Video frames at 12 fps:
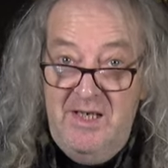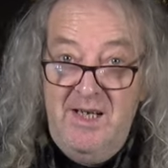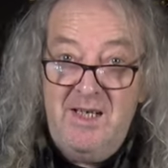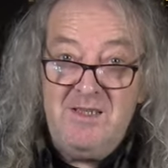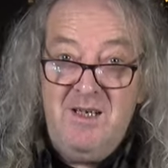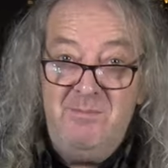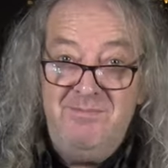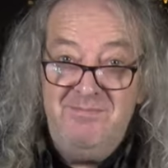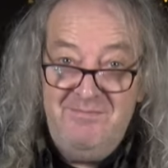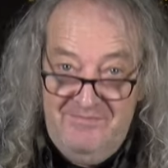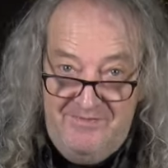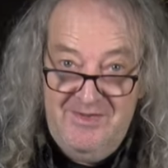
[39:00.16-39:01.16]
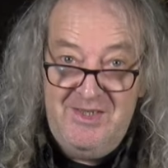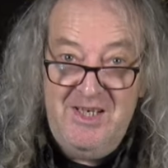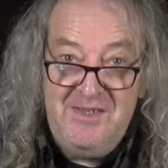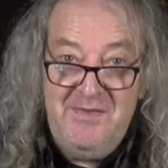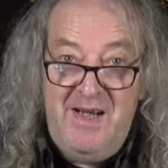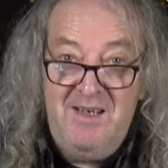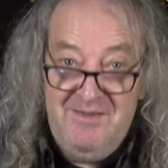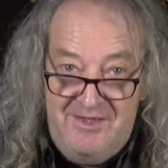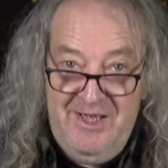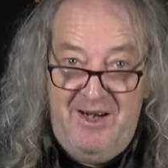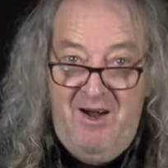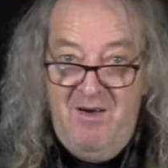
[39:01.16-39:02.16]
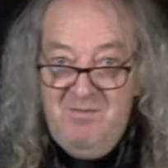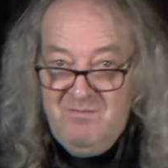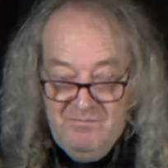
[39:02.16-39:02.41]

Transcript: you next time. Cheers for now. Ta-da.